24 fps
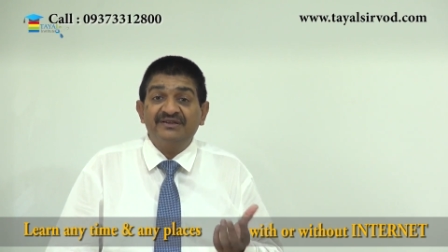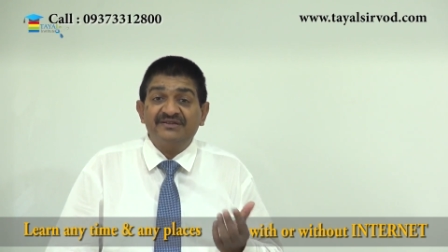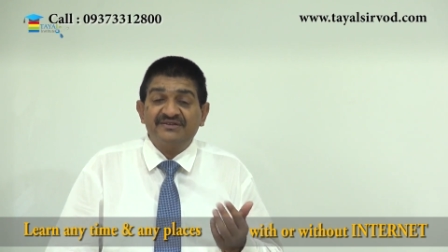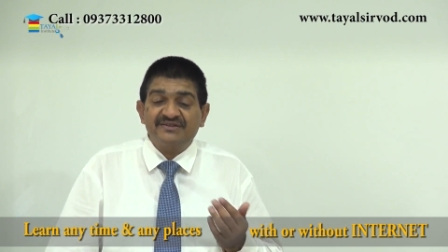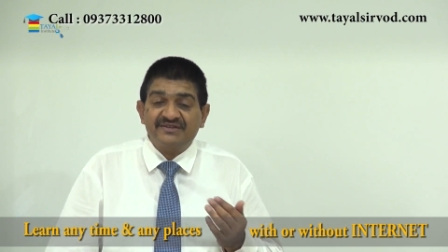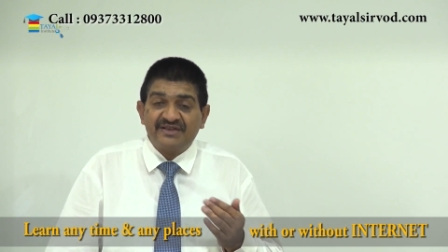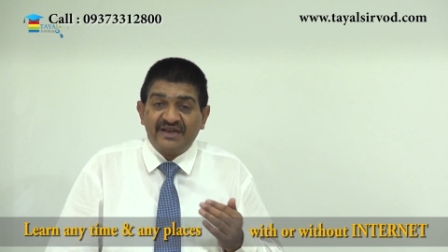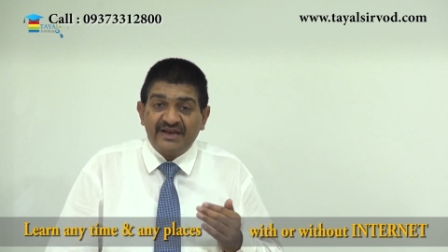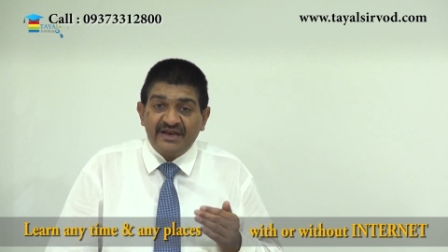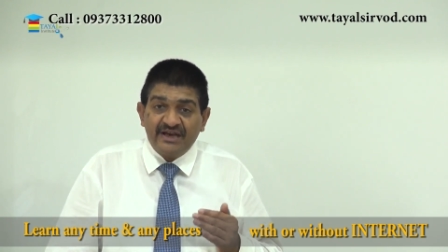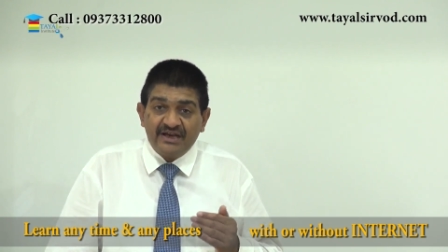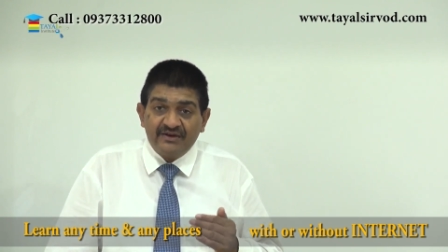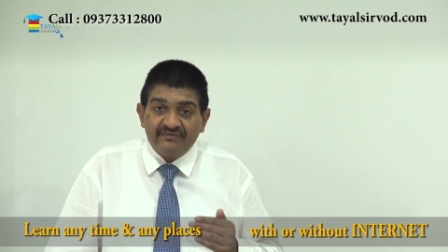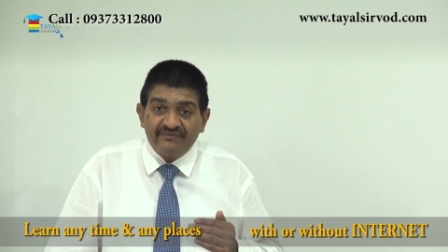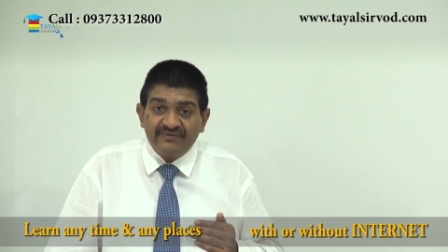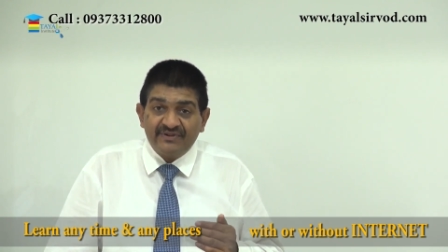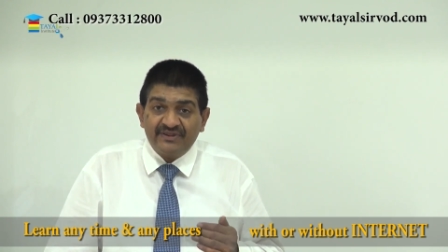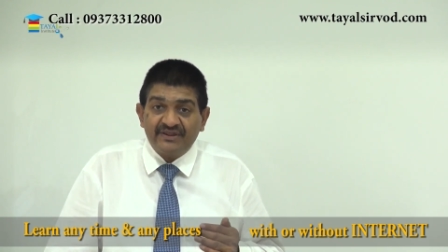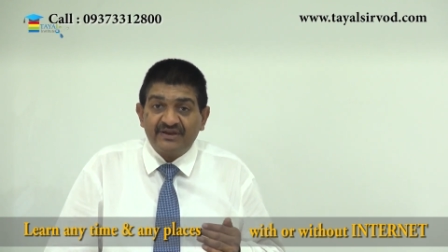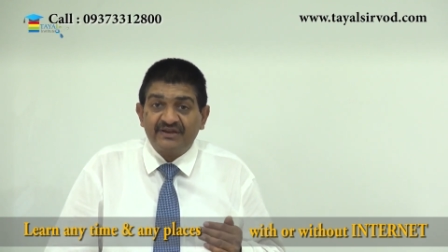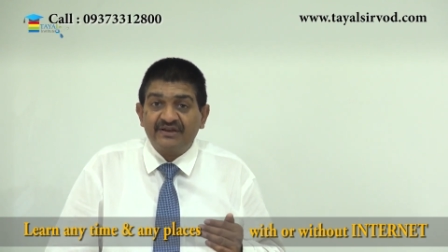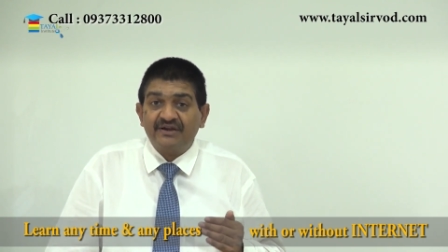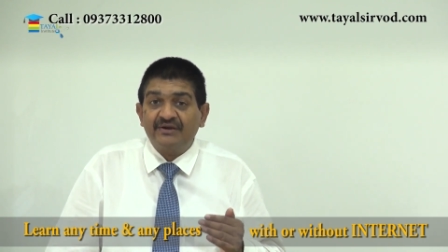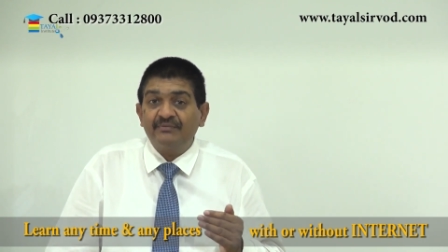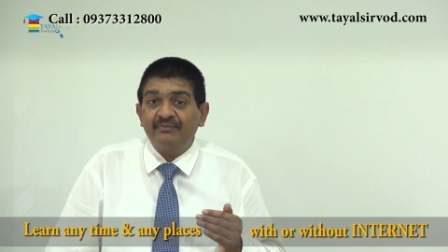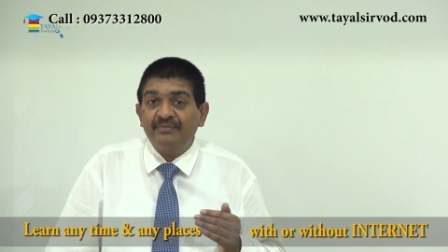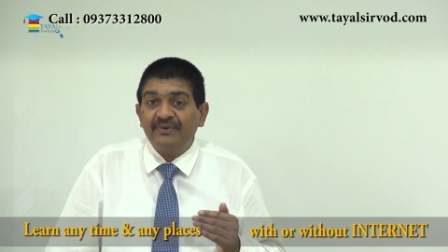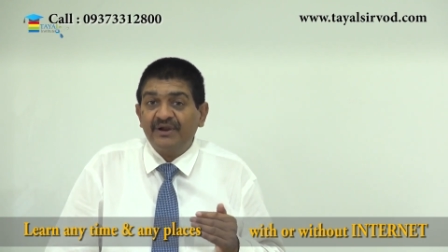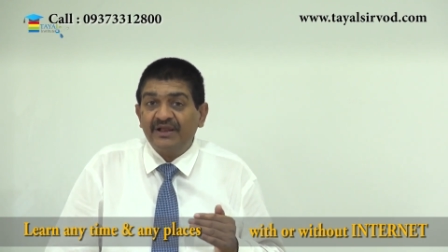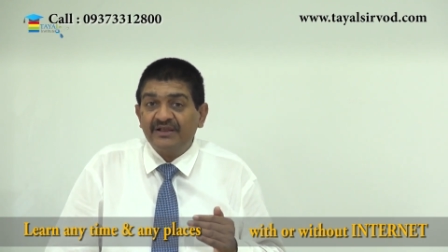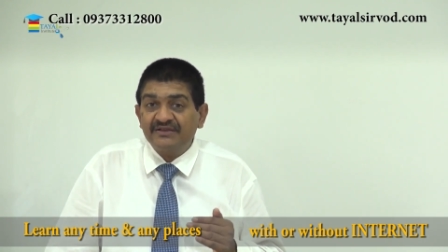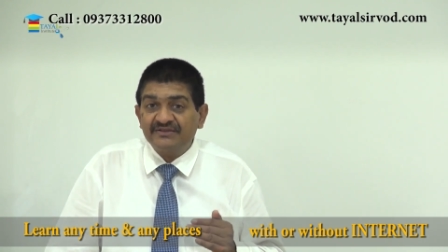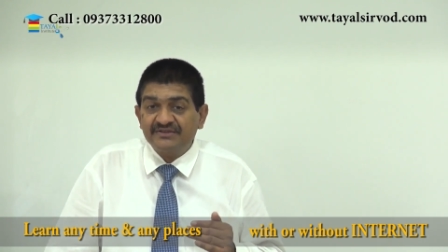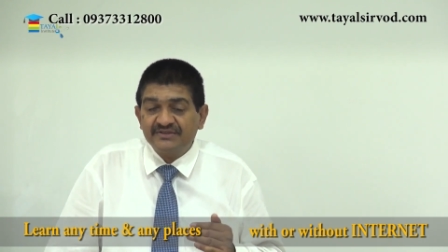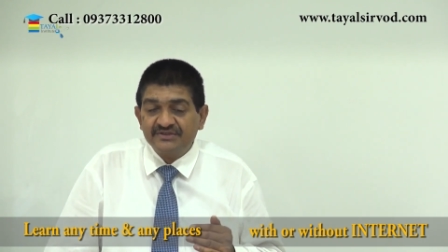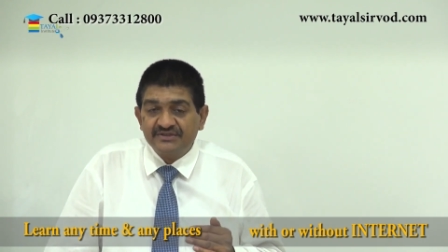decide whether the
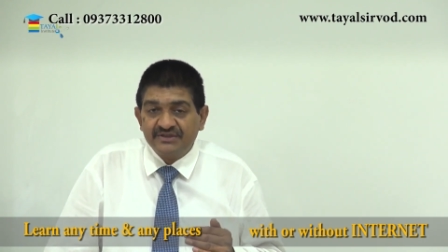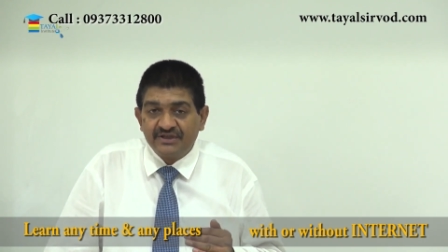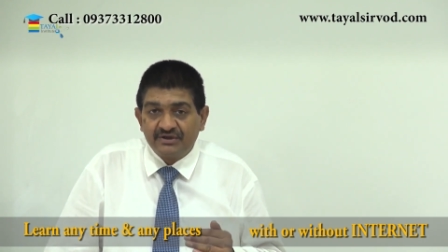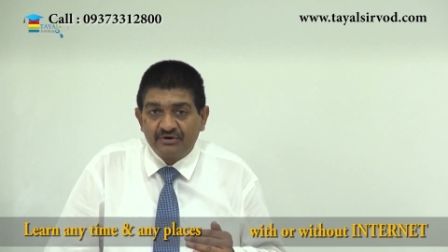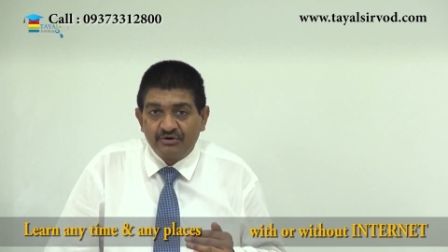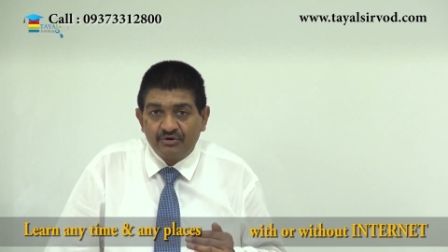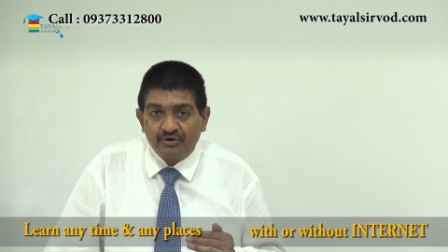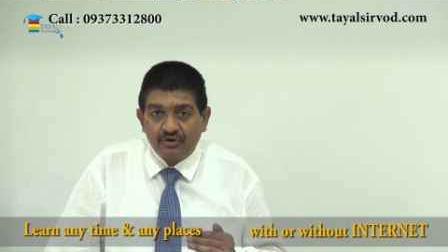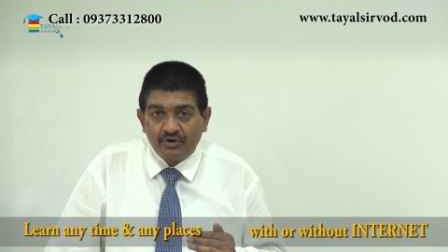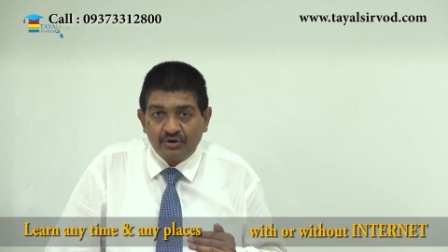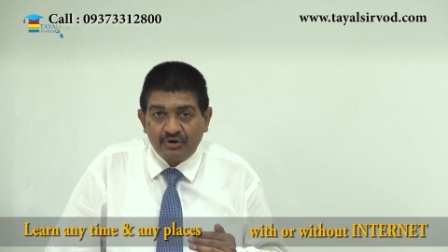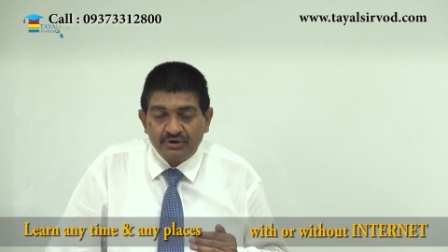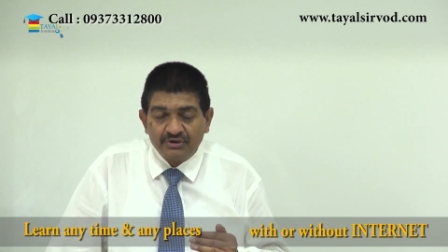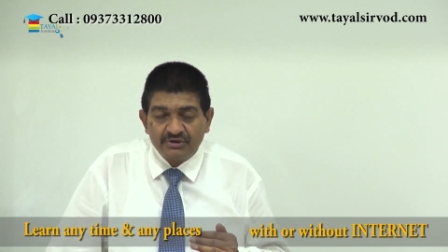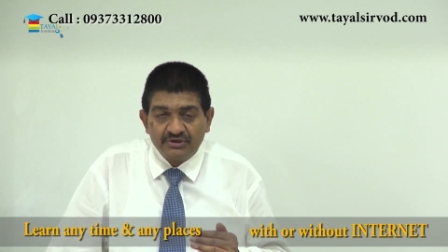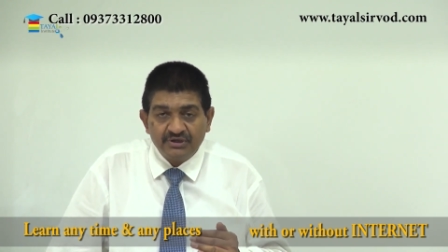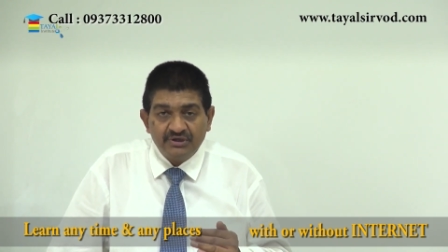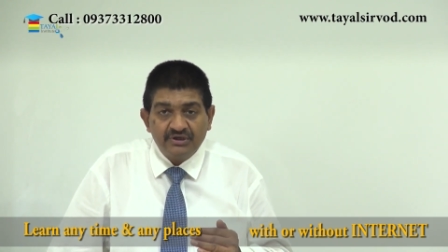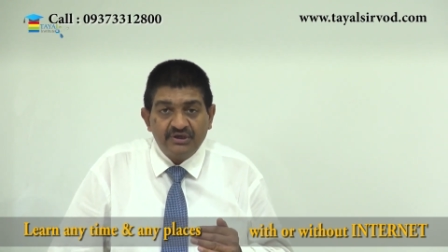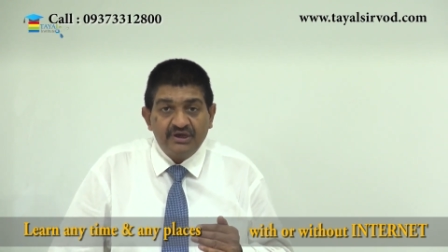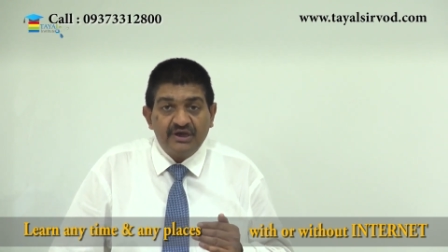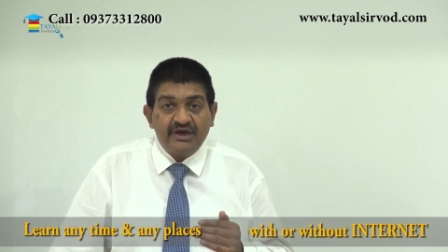compliance is there or not